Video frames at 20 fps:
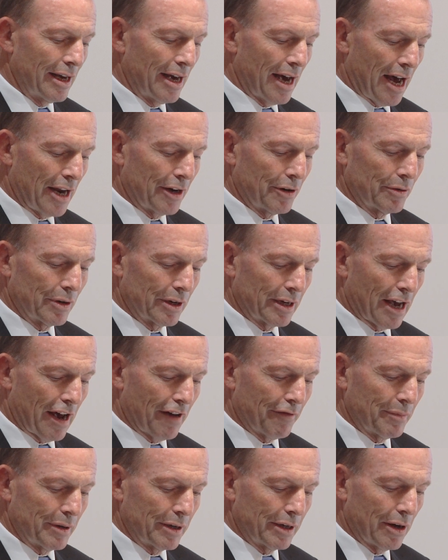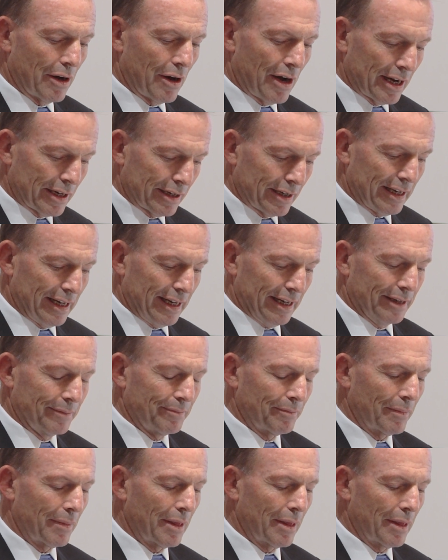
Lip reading: under a government I lead.